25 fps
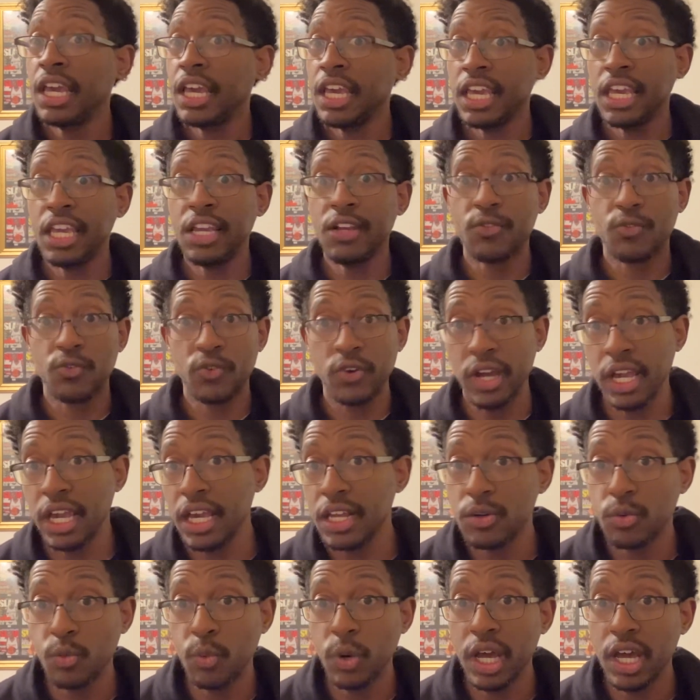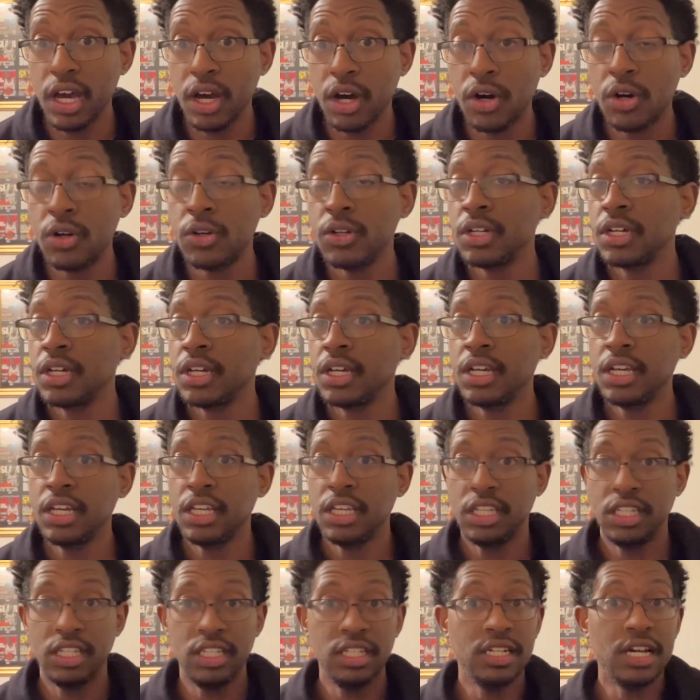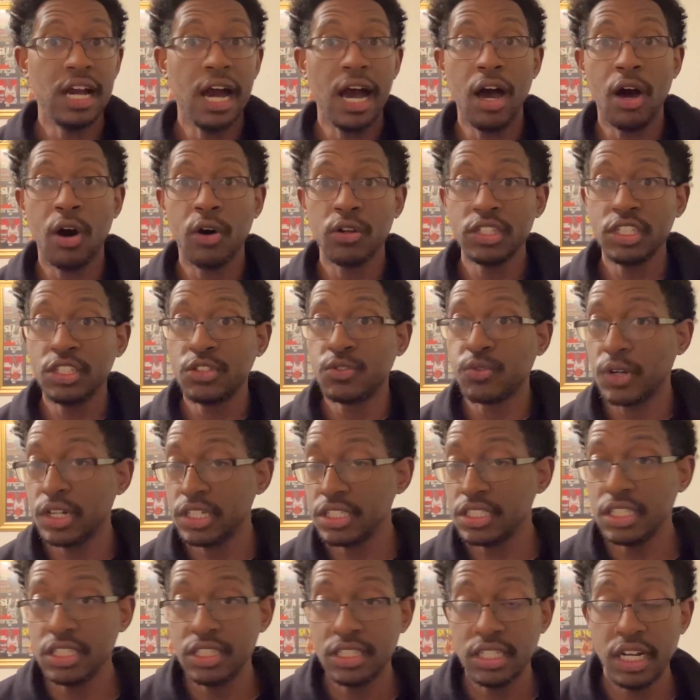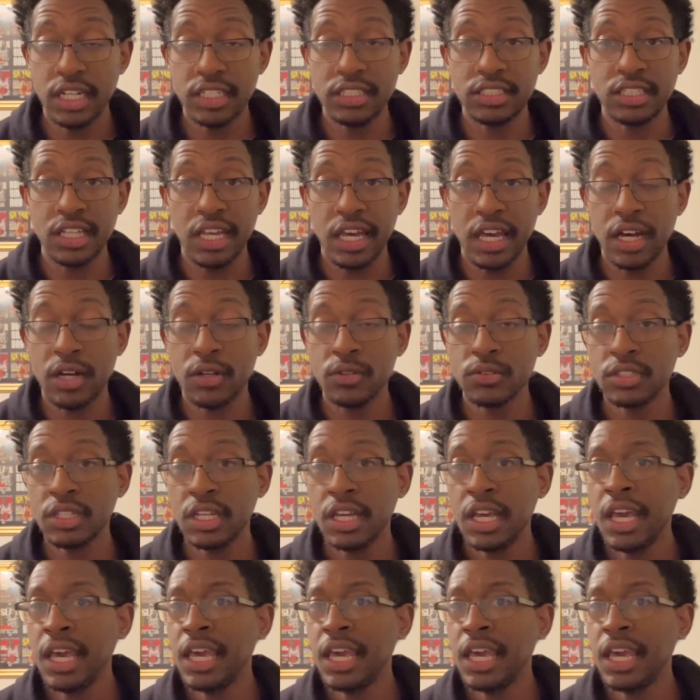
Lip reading: He ran well. He got all these rushing touchdowns.